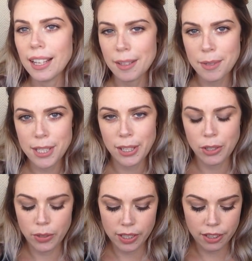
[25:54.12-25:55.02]
let me tell
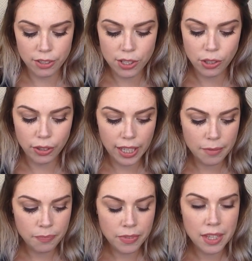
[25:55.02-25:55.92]
you a quick little
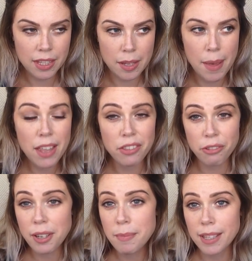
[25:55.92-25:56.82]
story. About
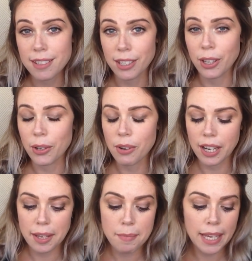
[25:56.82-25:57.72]
3 months ago,
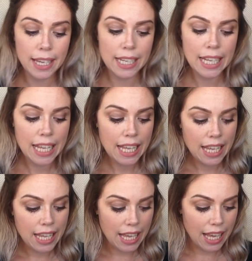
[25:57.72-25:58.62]
I made
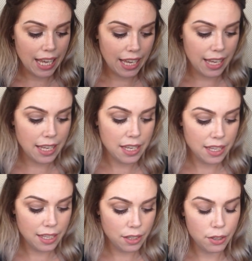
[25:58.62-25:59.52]
a
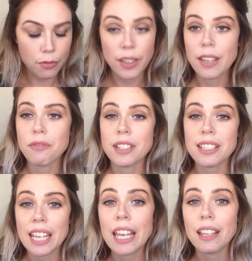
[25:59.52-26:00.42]

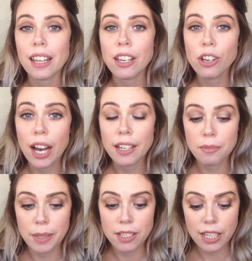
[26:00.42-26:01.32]
forgiveness healing guided
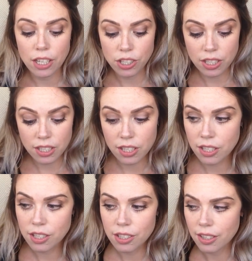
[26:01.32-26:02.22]
meditation.
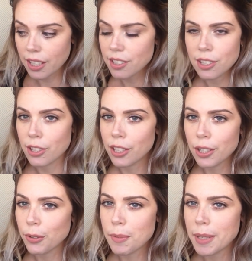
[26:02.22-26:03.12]
It's, I think it's 33